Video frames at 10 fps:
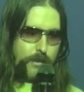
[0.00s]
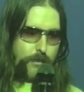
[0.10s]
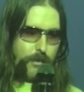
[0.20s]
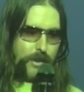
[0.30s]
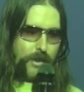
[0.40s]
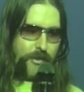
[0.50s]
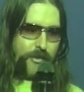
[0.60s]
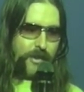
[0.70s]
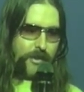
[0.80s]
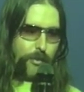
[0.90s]
one of those
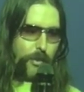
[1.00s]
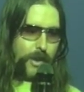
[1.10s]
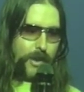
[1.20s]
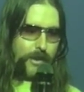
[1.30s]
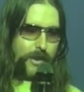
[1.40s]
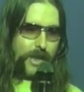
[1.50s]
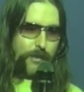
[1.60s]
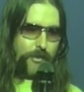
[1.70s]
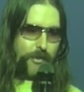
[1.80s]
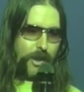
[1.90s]
things where
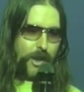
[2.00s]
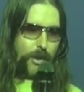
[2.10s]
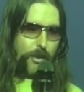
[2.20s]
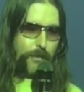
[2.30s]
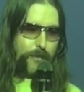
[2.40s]
cameras go